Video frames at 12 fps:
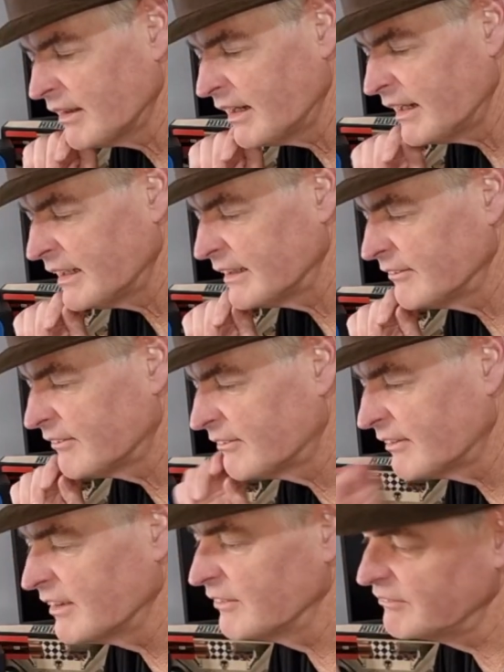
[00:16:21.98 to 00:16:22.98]
And
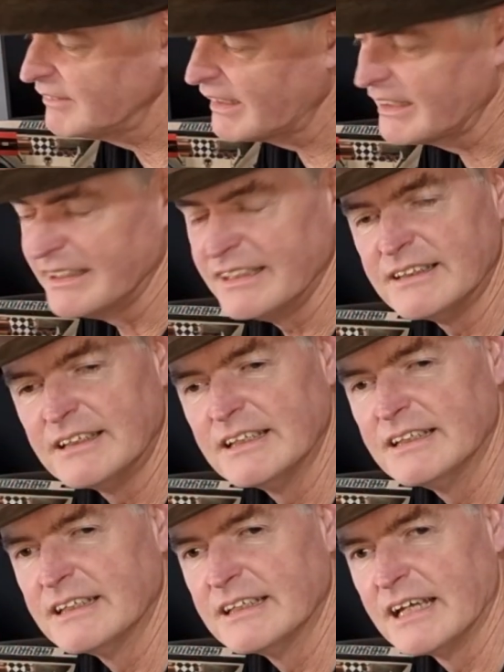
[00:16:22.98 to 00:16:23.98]
so, yeah, it
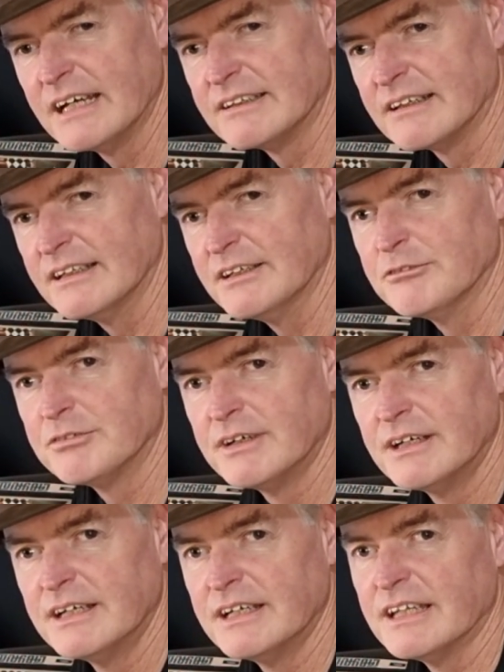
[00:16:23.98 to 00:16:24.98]
didn't get to live
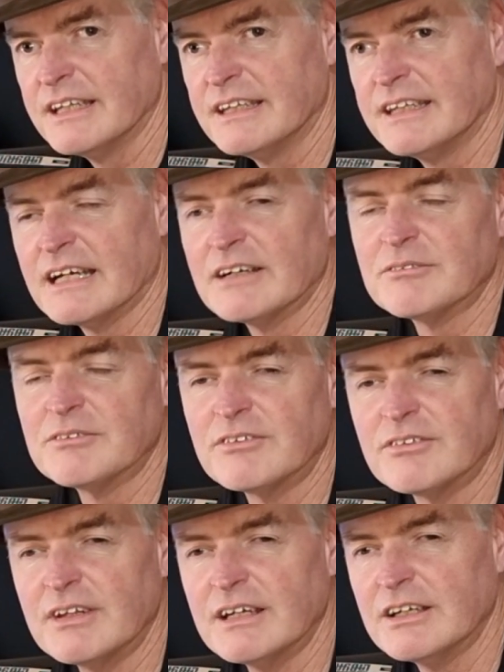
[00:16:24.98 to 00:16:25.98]

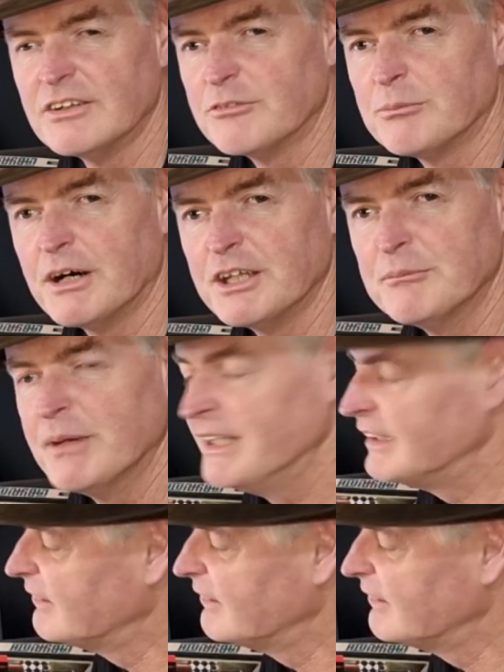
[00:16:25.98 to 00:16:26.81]
downstairs by the main